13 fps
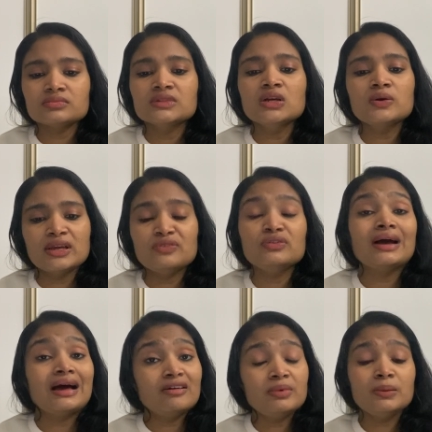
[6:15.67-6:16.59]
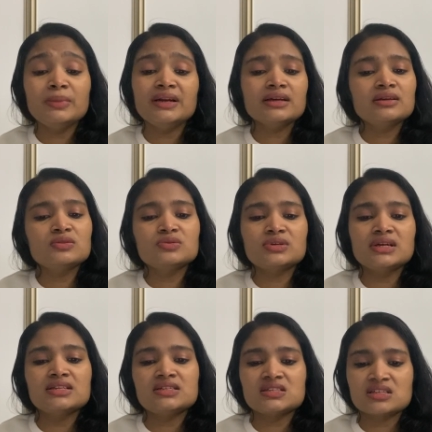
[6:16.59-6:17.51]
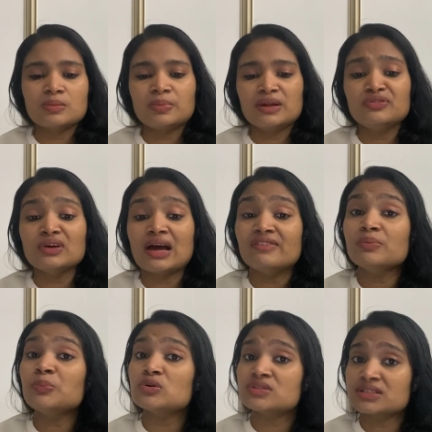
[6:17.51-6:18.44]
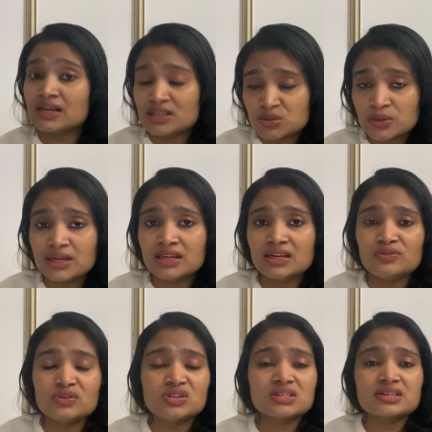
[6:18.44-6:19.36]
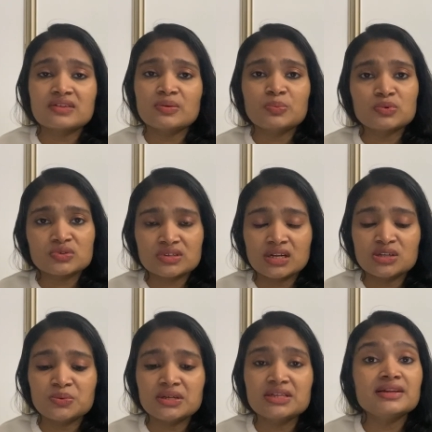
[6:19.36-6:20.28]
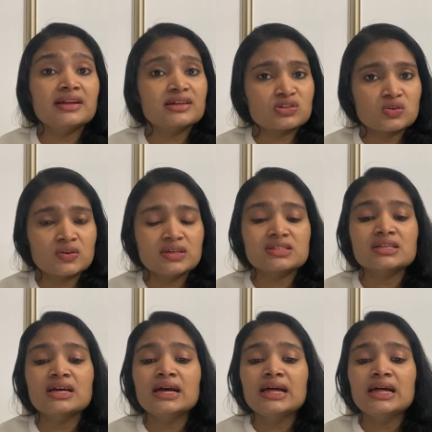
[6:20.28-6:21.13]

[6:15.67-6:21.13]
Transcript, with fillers: okay if you have bbtech you can just apply if you have a postgraduate degree if you just have a postgraduate in electronics